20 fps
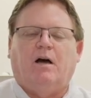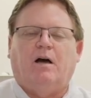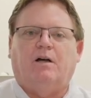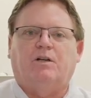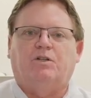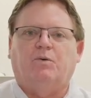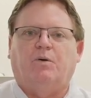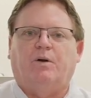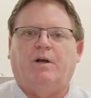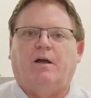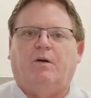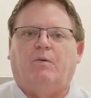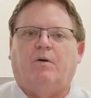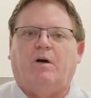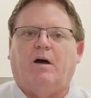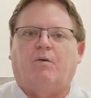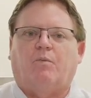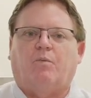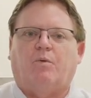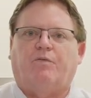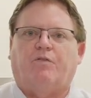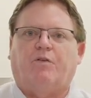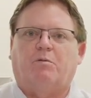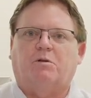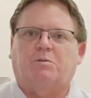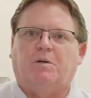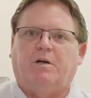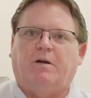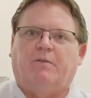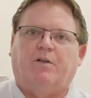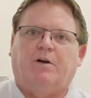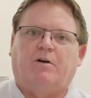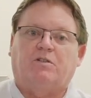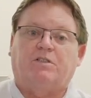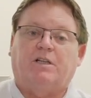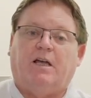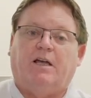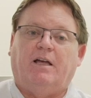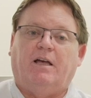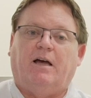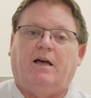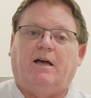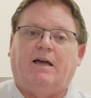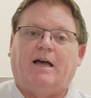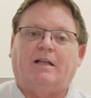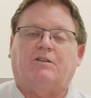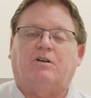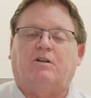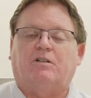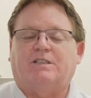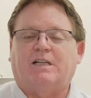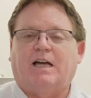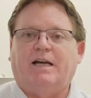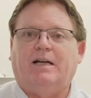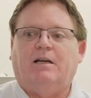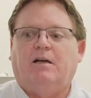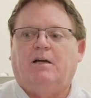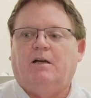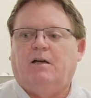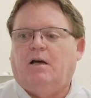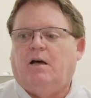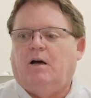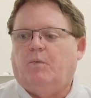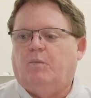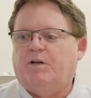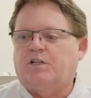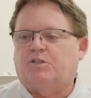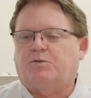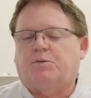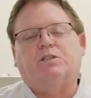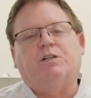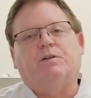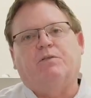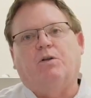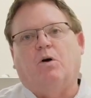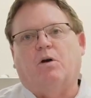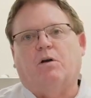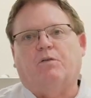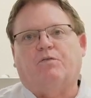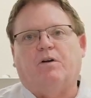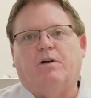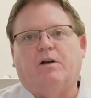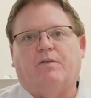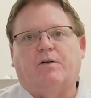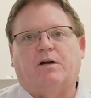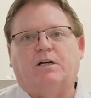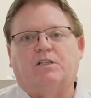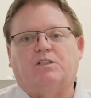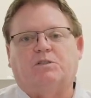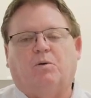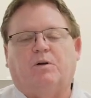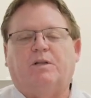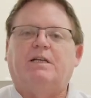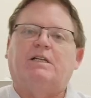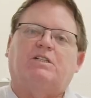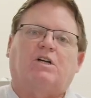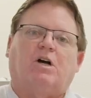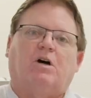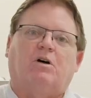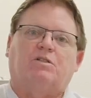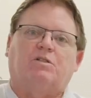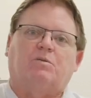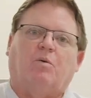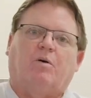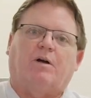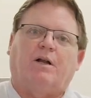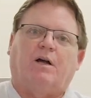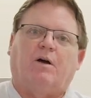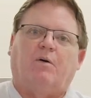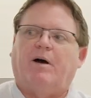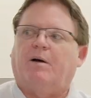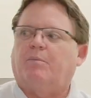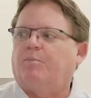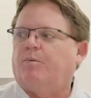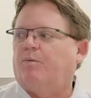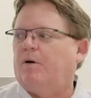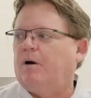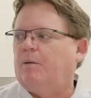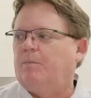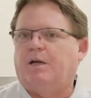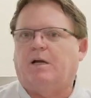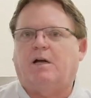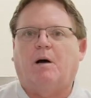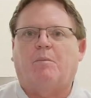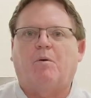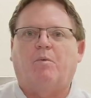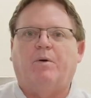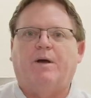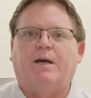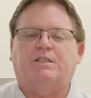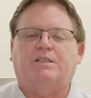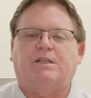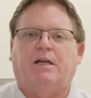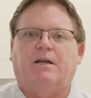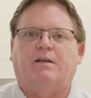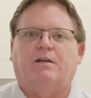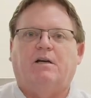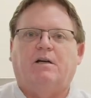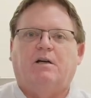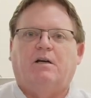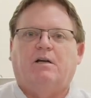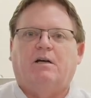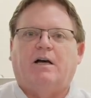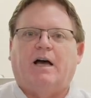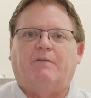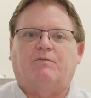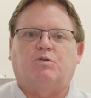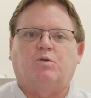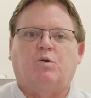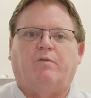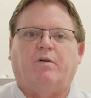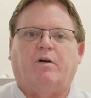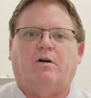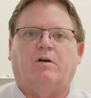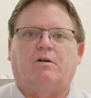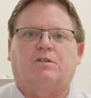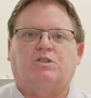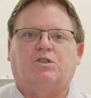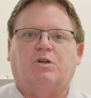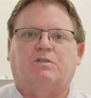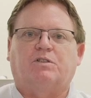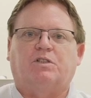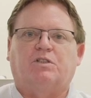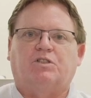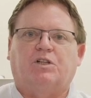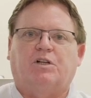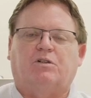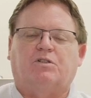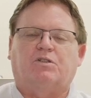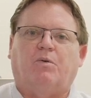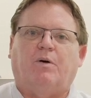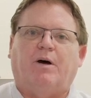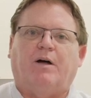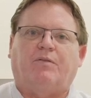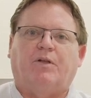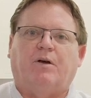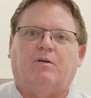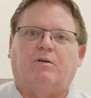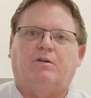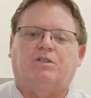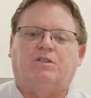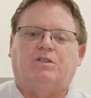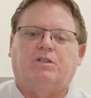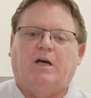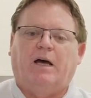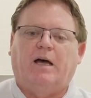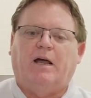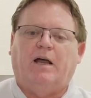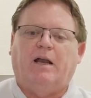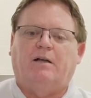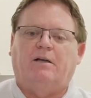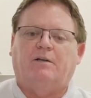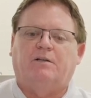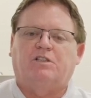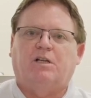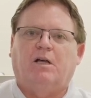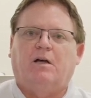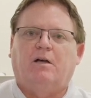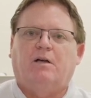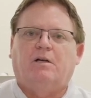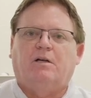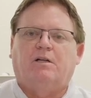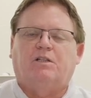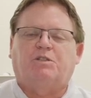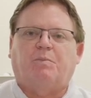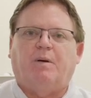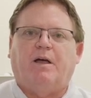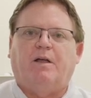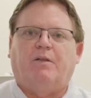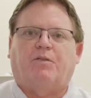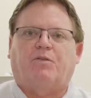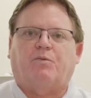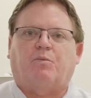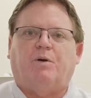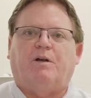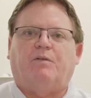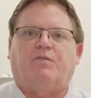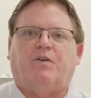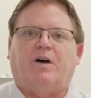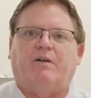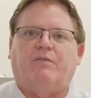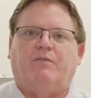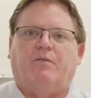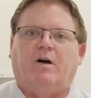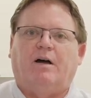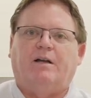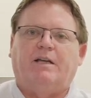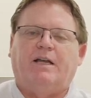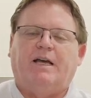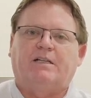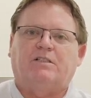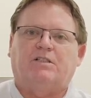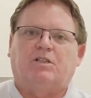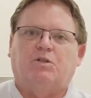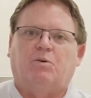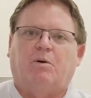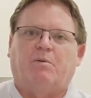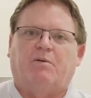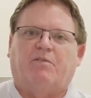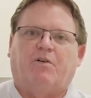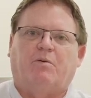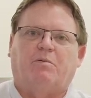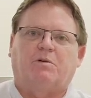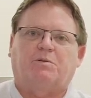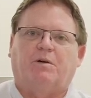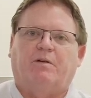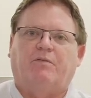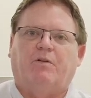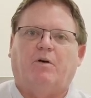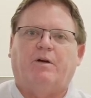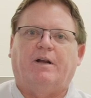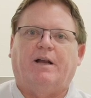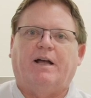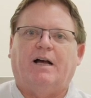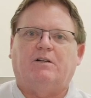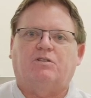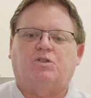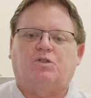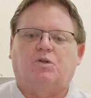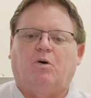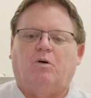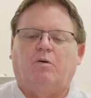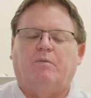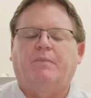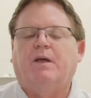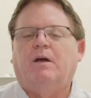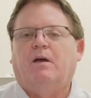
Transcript: doing a refurbishment of theirs at their site. We just received an order for another customer on the East Coast. We're going to go out probably in a couple weeks and have 2 of our service engineers go out there and spend 3 to 5 days and do a refurbishment of their in-house tool.